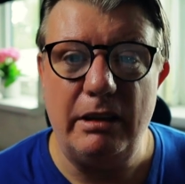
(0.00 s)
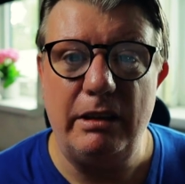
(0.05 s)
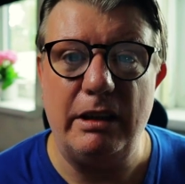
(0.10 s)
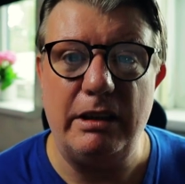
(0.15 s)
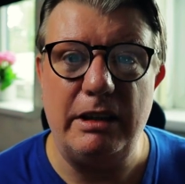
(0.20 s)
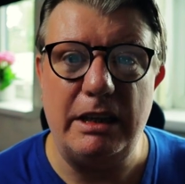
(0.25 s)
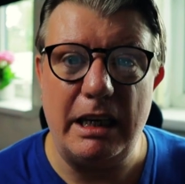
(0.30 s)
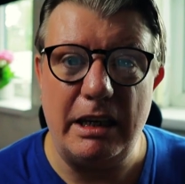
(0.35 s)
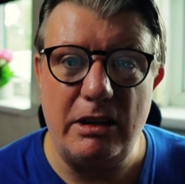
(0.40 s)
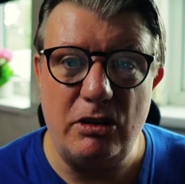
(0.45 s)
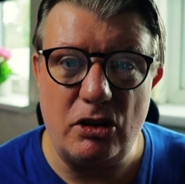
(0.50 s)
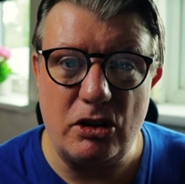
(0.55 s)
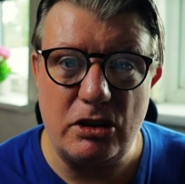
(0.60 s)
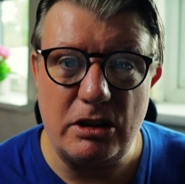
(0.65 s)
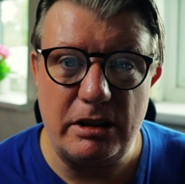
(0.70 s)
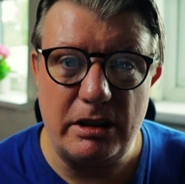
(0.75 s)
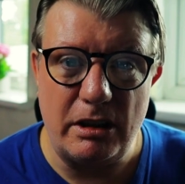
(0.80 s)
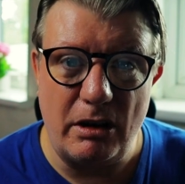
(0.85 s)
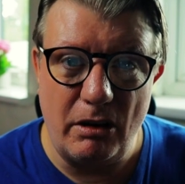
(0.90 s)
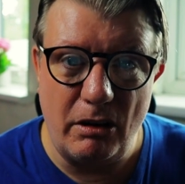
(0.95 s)
the
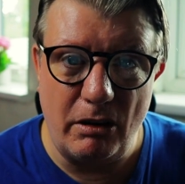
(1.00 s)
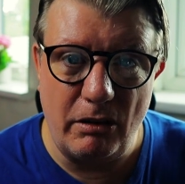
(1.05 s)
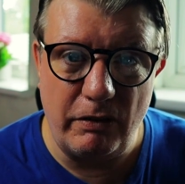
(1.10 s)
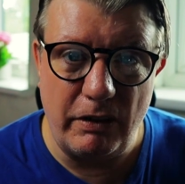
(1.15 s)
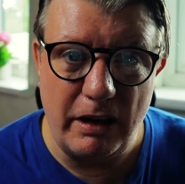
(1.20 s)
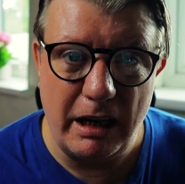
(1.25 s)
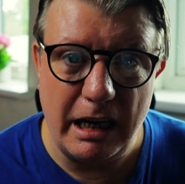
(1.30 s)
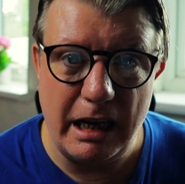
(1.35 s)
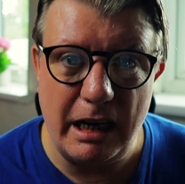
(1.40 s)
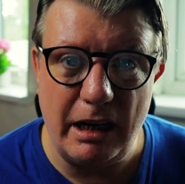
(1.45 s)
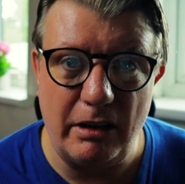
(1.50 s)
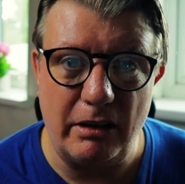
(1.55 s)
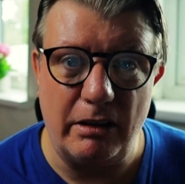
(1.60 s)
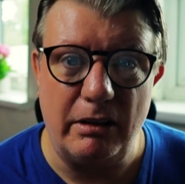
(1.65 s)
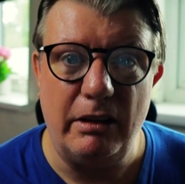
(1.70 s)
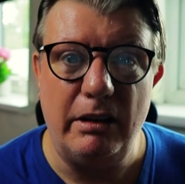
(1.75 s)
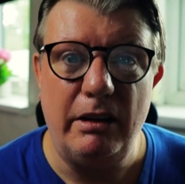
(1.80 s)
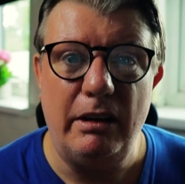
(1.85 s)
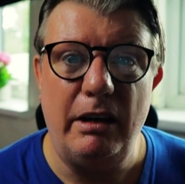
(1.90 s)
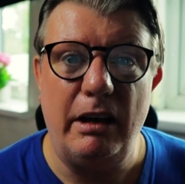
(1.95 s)
dangers of hell
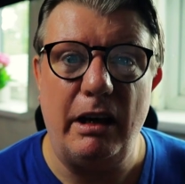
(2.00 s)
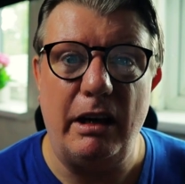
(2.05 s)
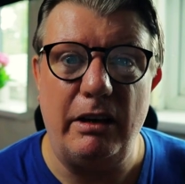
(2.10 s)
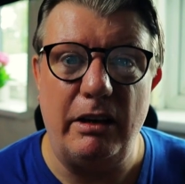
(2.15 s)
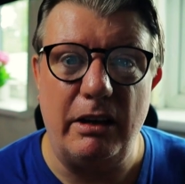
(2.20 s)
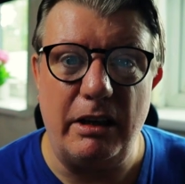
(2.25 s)
and